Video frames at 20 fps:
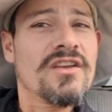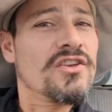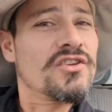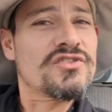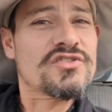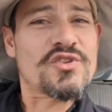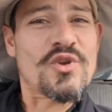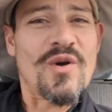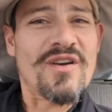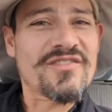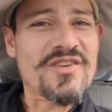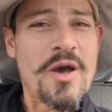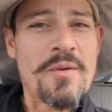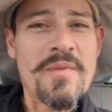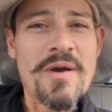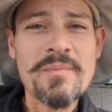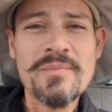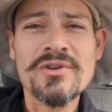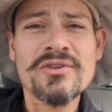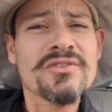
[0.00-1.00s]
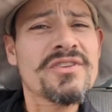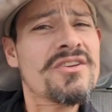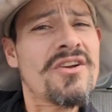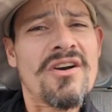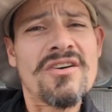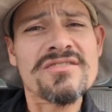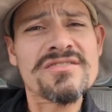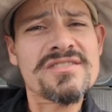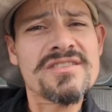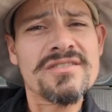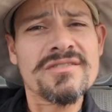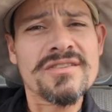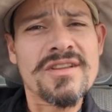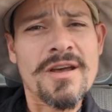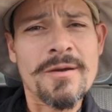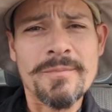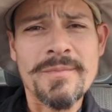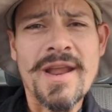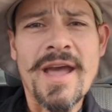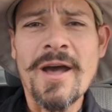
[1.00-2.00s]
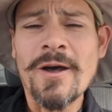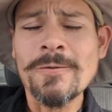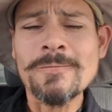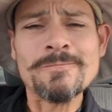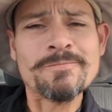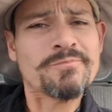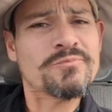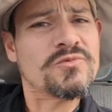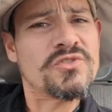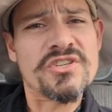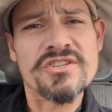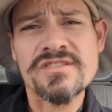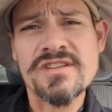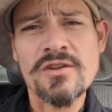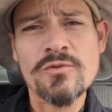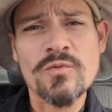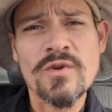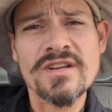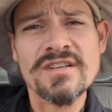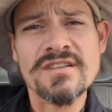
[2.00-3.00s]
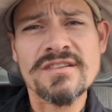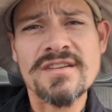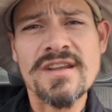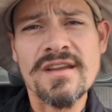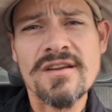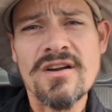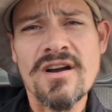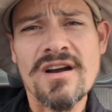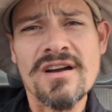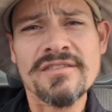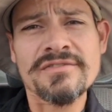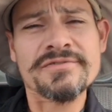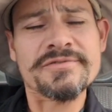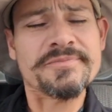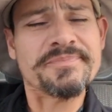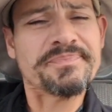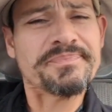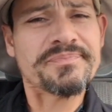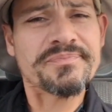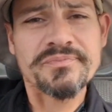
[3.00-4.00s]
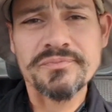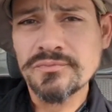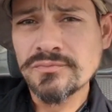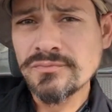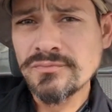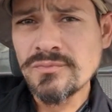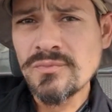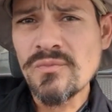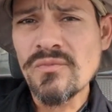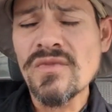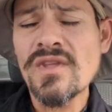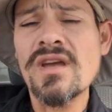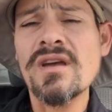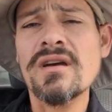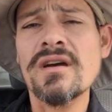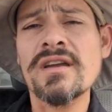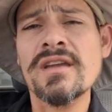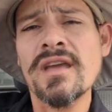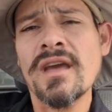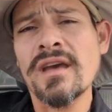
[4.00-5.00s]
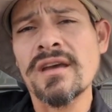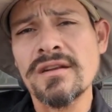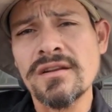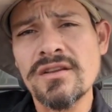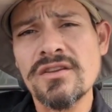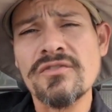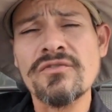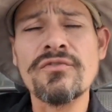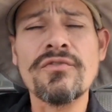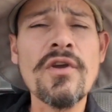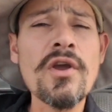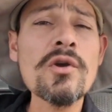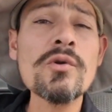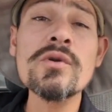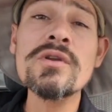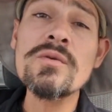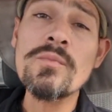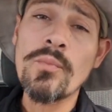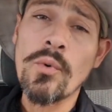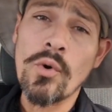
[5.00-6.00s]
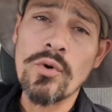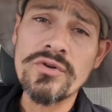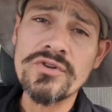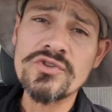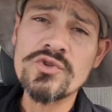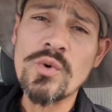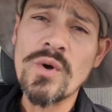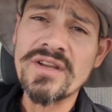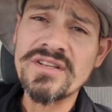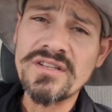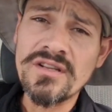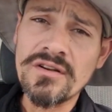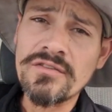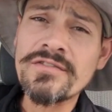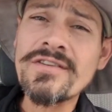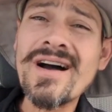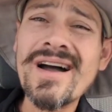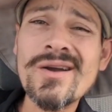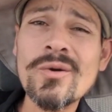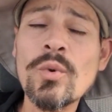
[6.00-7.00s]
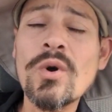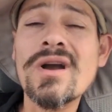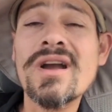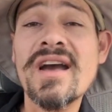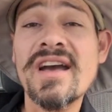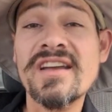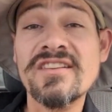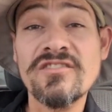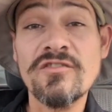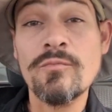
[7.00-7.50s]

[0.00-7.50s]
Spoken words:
So I've got my building all sealed up now, just getting ready to take off. Again, very important to identify what kind of